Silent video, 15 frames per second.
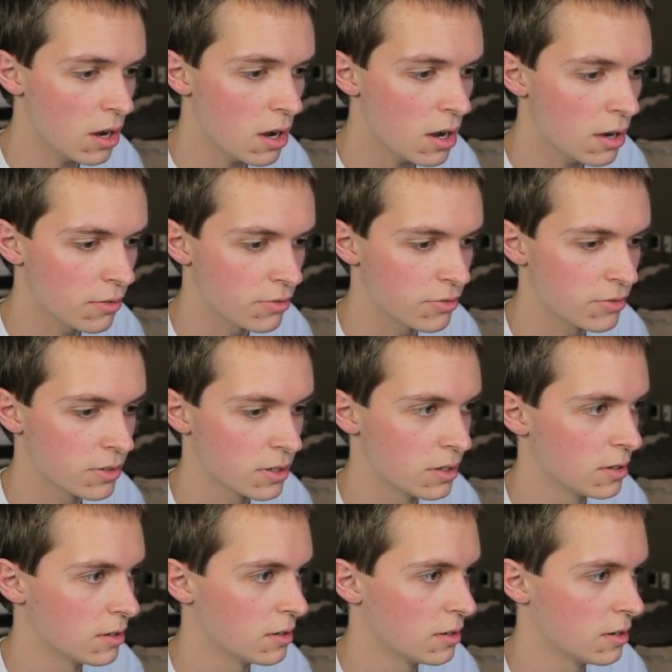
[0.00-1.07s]
off!
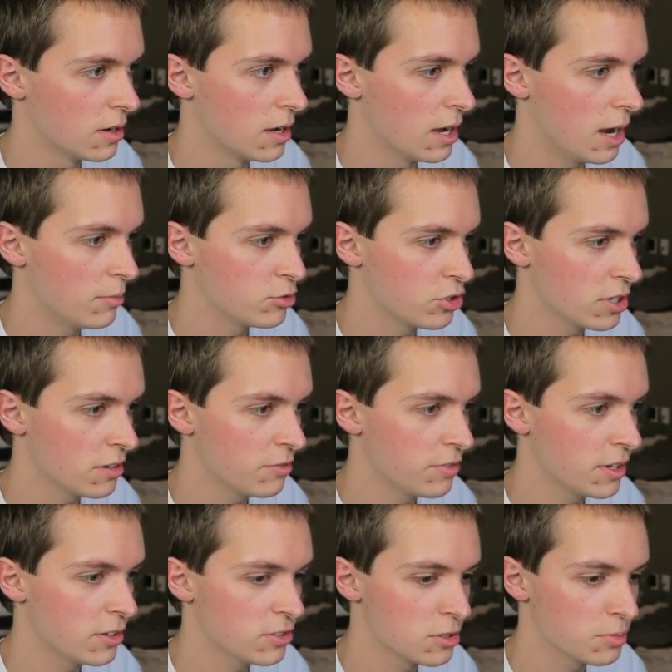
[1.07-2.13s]
I'm trying to
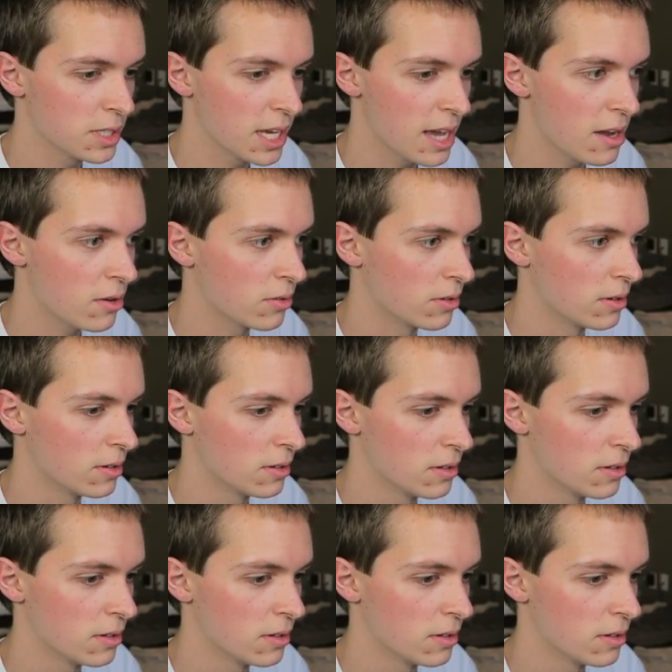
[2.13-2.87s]
figure something out.